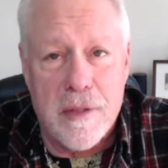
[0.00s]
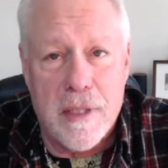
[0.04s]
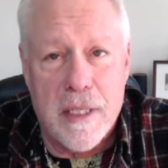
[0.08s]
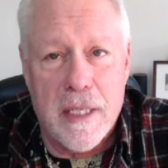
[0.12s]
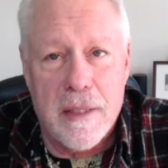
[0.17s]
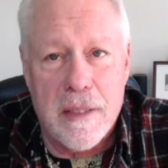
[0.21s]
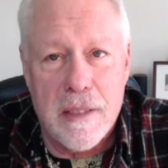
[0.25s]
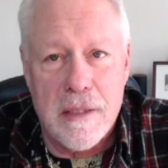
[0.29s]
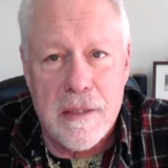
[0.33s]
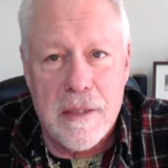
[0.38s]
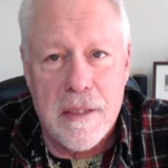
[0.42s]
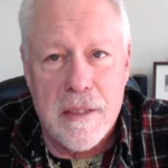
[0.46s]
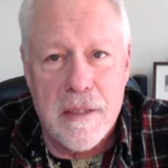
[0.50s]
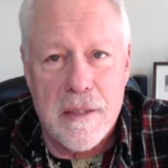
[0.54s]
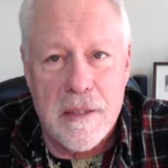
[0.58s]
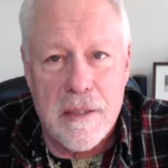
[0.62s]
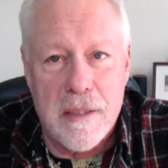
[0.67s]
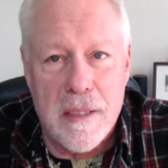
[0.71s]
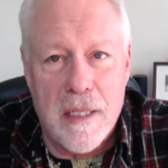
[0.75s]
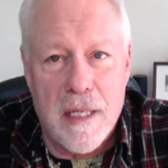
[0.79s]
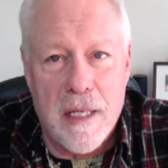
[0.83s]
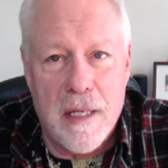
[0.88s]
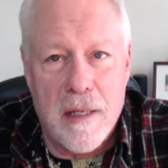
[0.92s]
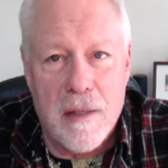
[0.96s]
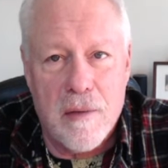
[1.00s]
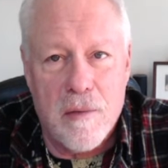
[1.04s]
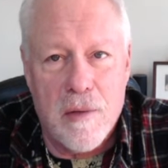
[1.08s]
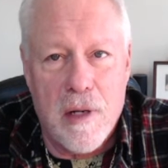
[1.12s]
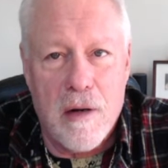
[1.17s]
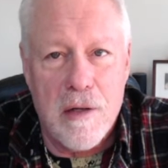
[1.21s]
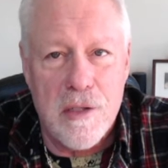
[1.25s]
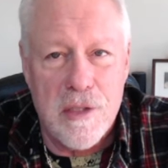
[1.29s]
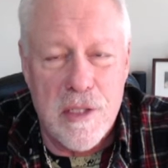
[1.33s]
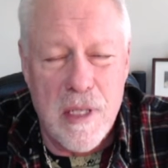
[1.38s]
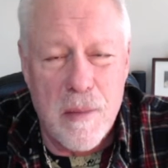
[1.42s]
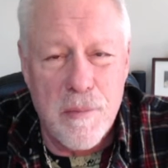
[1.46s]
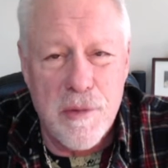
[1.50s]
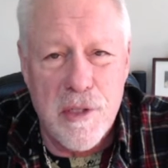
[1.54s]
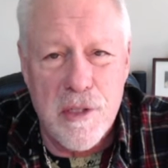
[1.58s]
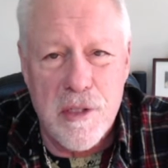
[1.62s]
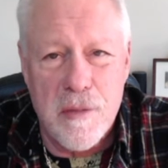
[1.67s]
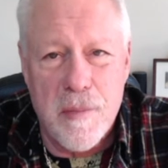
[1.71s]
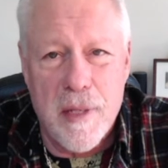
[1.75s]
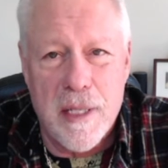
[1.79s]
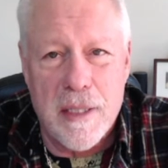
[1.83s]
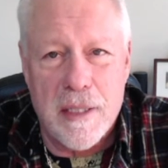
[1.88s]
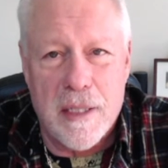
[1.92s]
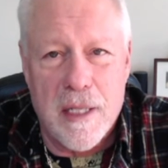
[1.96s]
And this is our assumptions
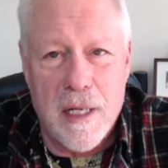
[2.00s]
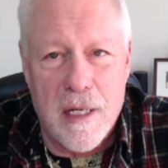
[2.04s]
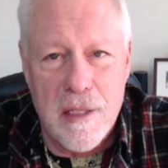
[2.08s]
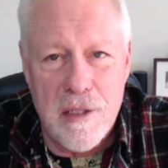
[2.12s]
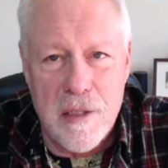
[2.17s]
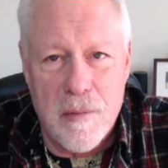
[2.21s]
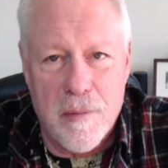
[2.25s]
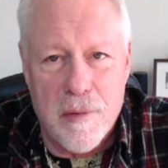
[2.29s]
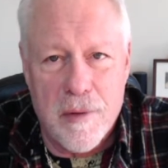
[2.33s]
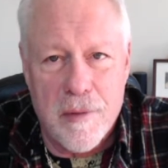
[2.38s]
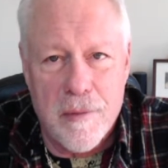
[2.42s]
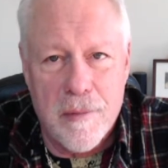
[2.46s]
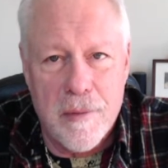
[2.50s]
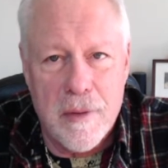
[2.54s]
about the customer.